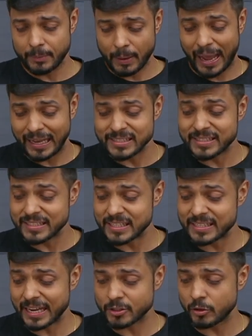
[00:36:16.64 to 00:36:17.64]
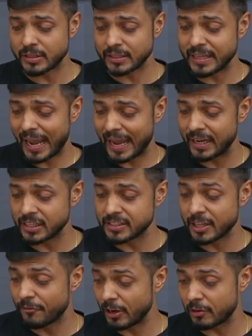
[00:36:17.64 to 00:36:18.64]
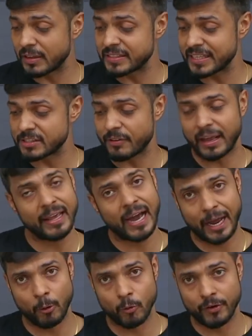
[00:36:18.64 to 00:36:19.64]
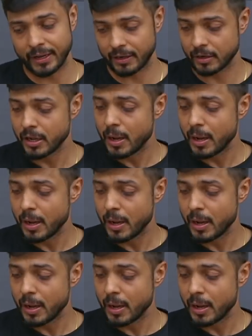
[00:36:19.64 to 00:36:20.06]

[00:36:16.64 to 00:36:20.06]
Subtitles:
as this is actually the energy, the frequency is very high over here.